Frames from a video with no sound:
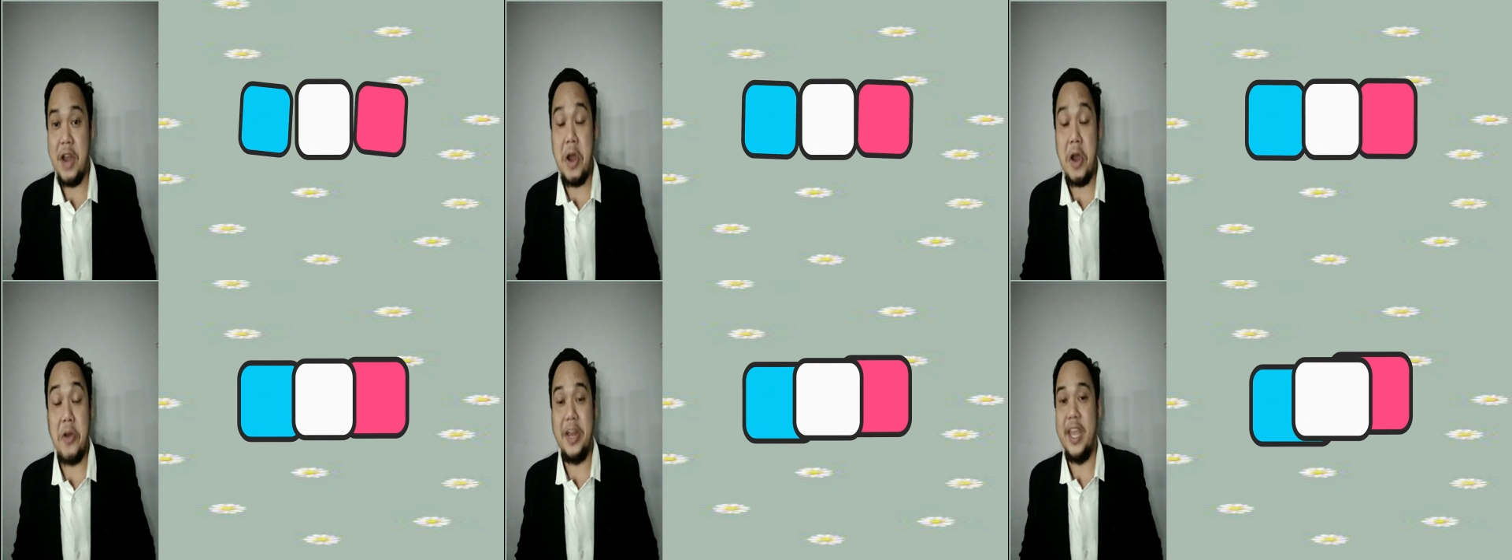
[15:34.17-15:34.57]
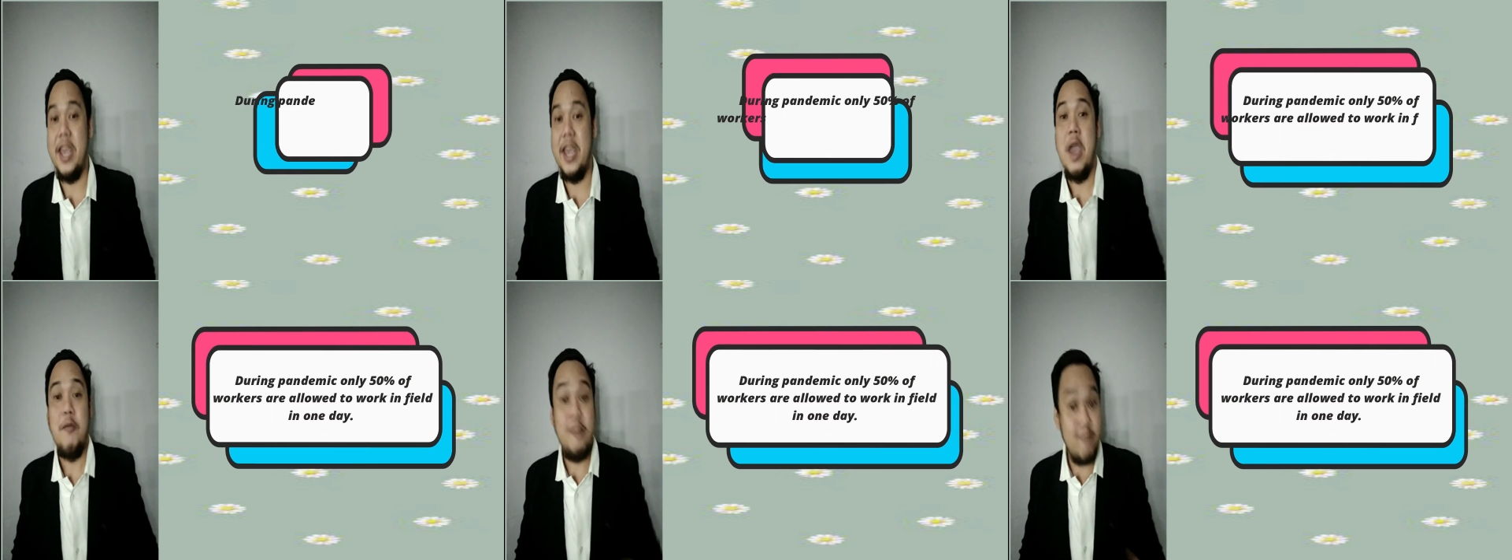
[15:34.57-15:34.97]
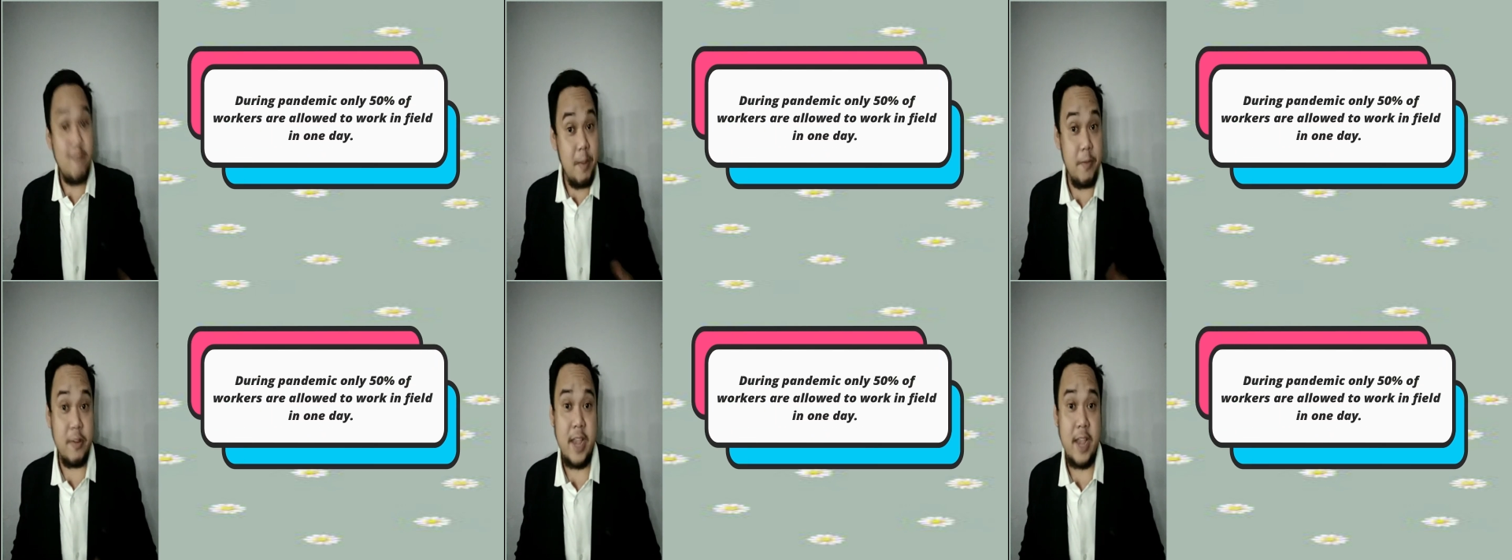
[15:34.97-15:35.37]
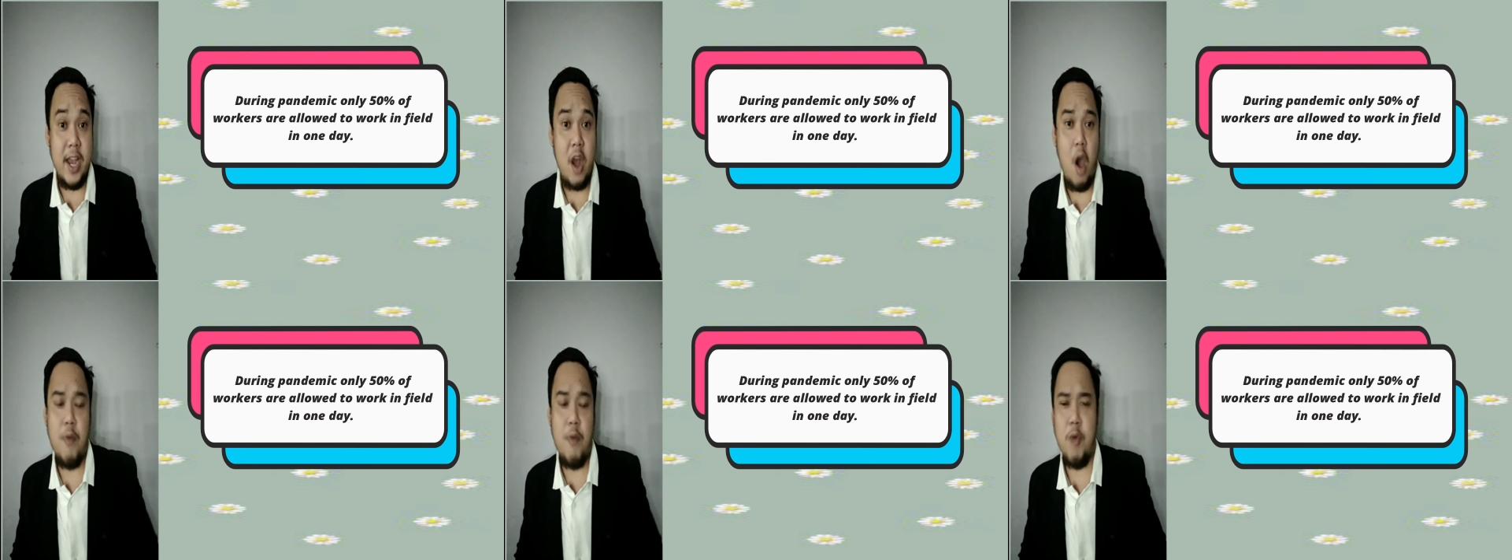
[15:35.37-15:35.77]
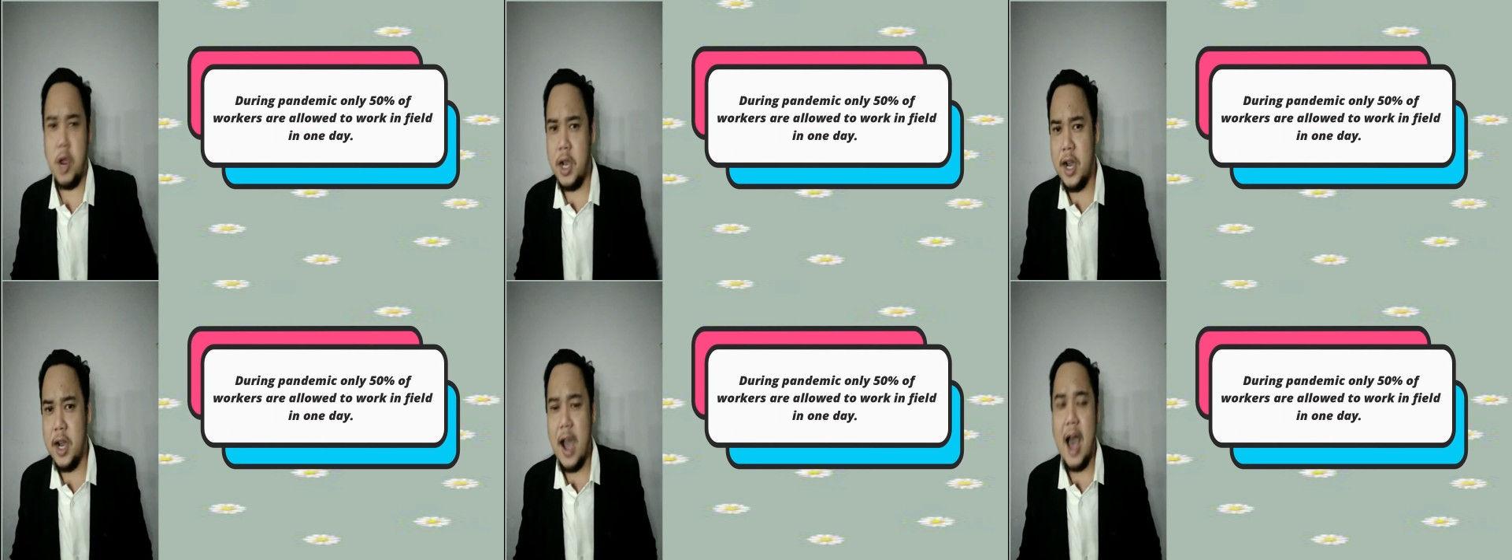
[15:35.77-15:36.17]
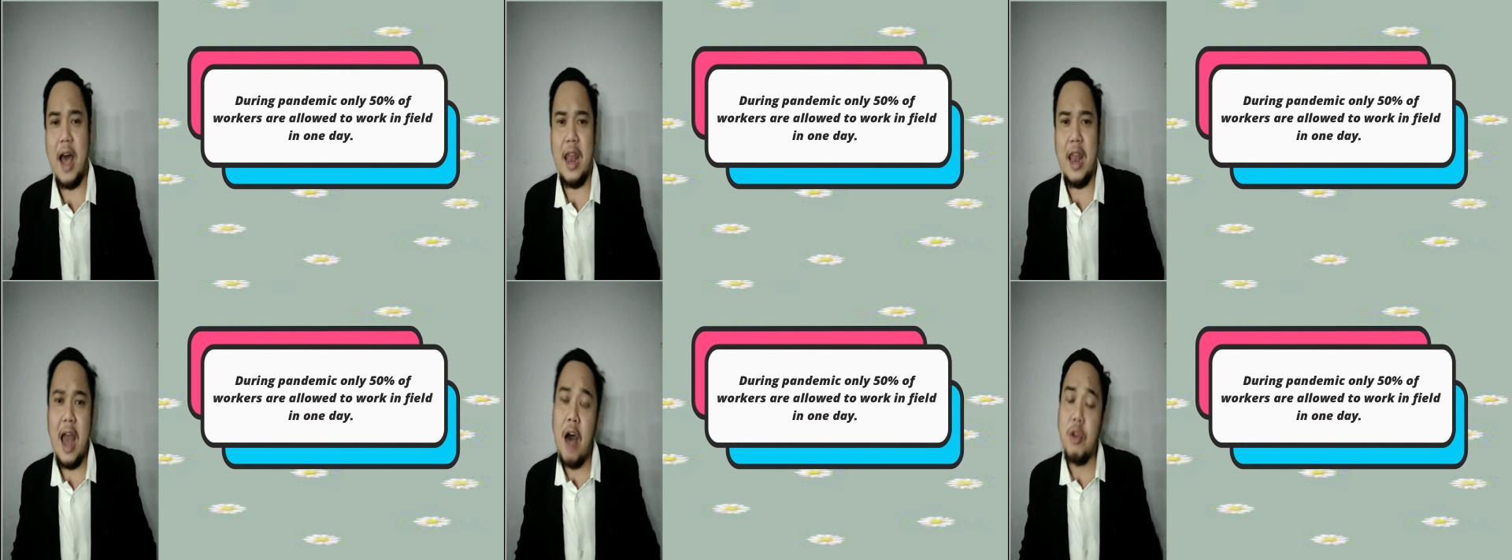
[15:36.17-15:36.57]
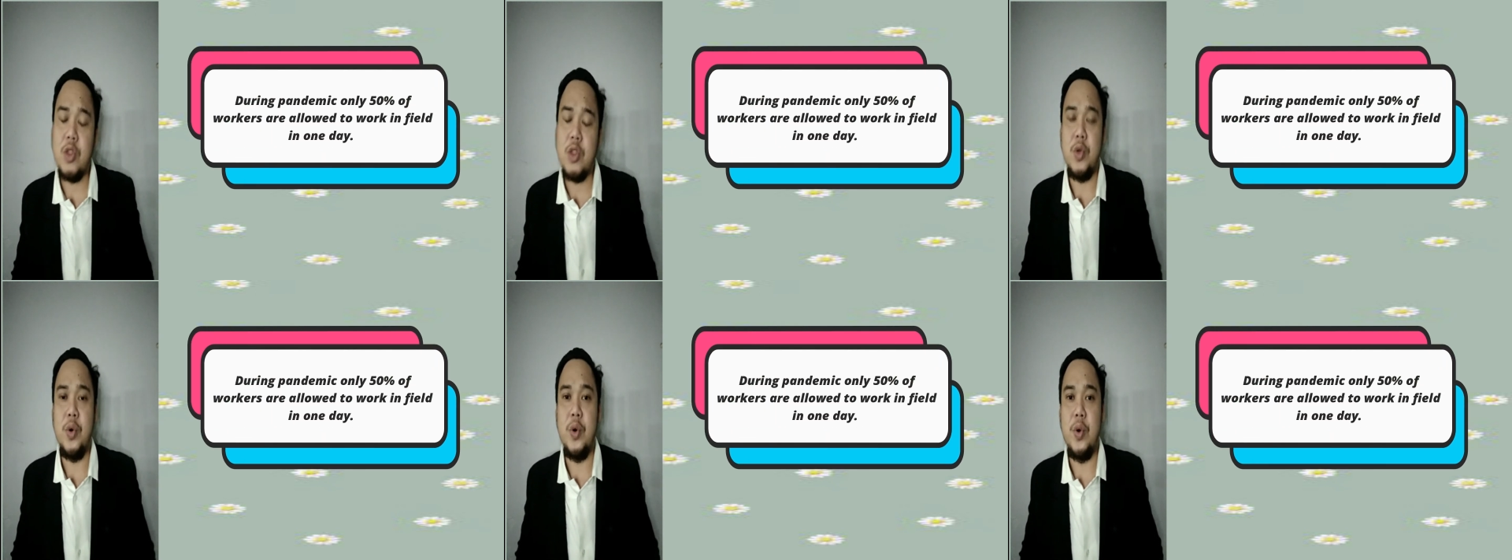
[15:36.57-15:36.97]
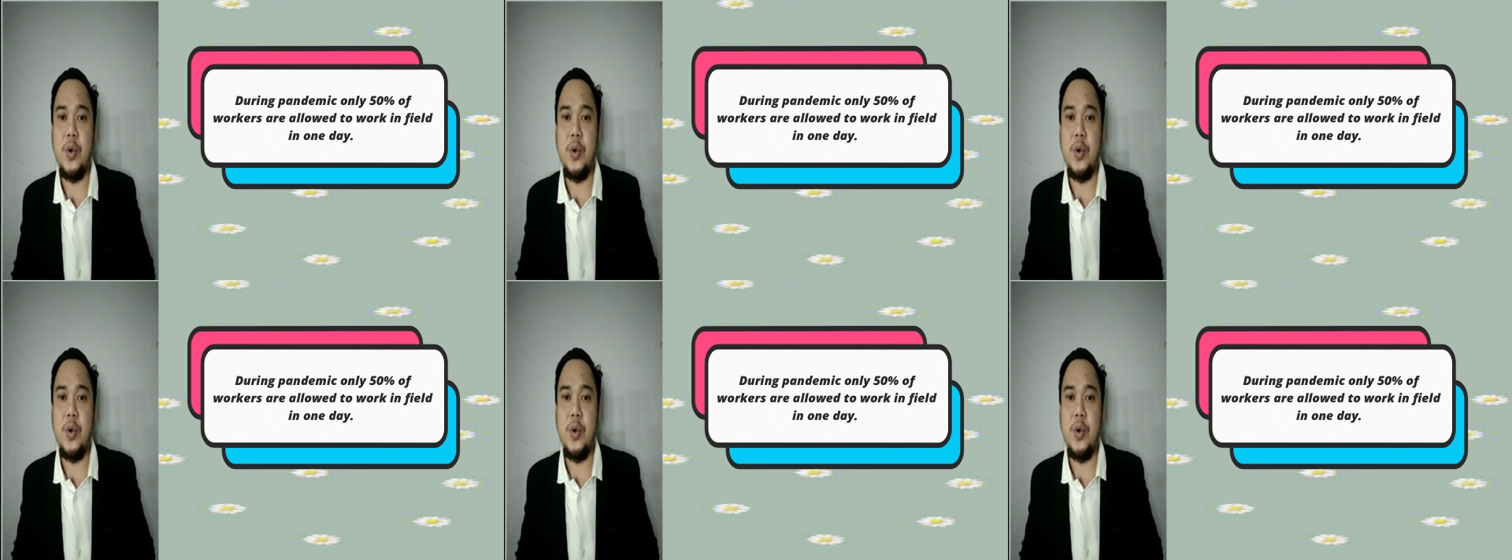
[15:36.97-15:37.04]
only 50% of workers are allowed to